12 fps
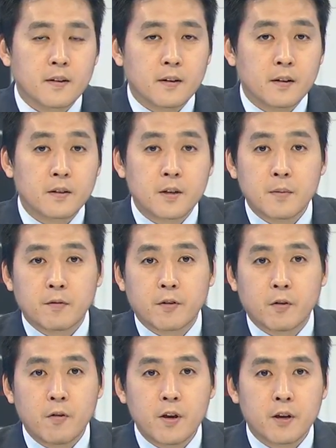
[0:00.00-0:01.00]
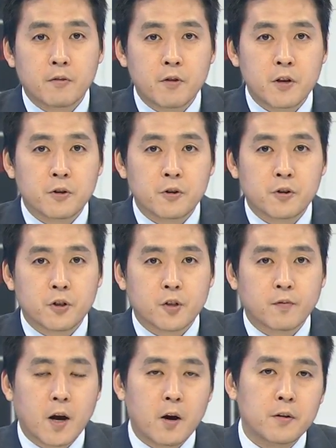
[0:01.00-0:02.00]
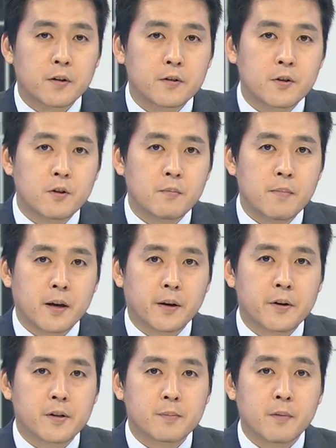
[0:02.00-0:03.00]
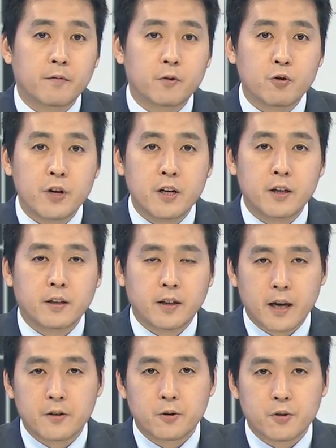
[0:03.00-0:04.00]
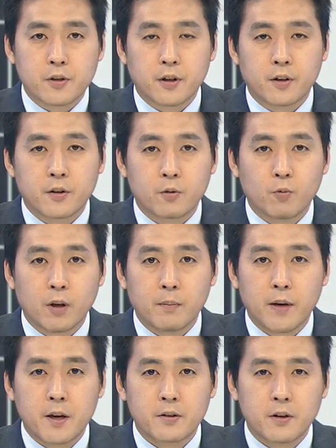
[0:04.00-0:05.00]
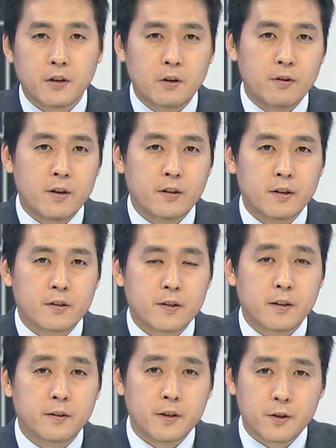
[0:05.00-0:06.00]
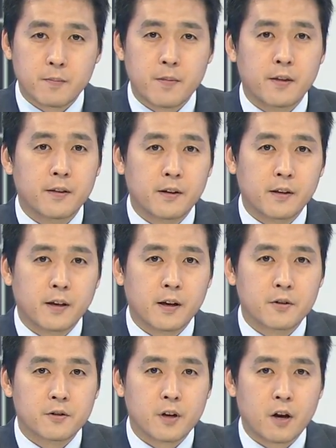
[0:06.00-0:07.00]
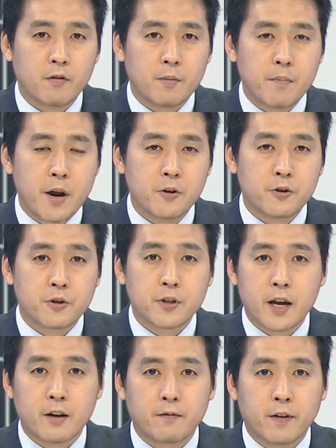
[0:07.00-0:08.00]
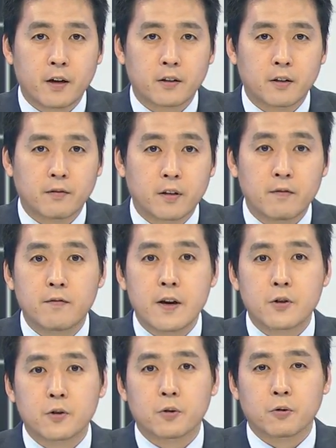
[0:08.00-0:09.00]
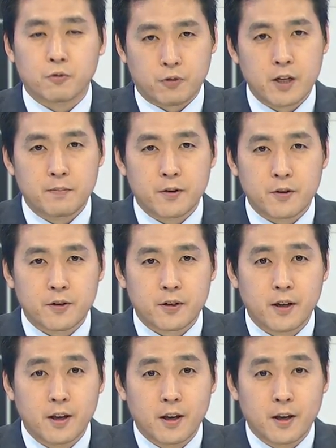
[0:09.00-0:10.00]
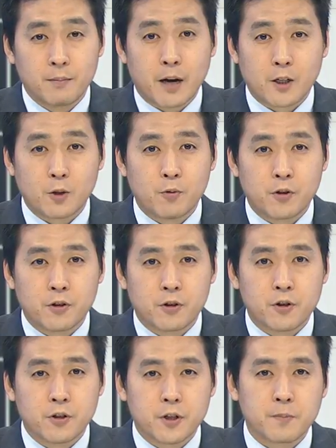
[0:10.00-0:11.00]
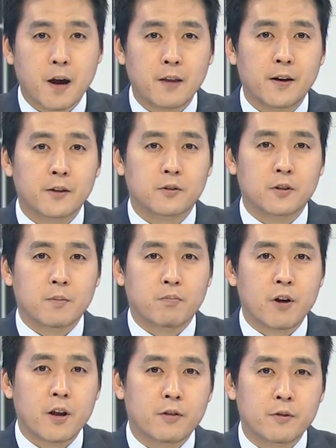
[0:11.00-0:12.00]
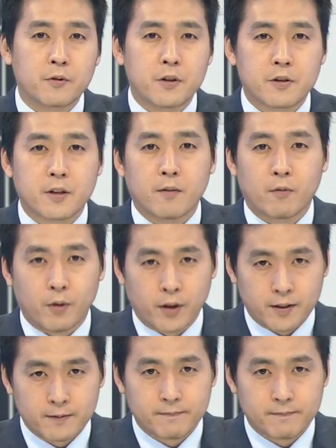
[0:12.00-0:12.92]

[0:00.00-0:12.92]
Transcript: A team of Korean researchers found a new mechanism of treating cancer cells. What makes it unique is that this method can solve a major side effect of conventional treatments. Park Ji-won turns the spotlight to the breakthrough discovery.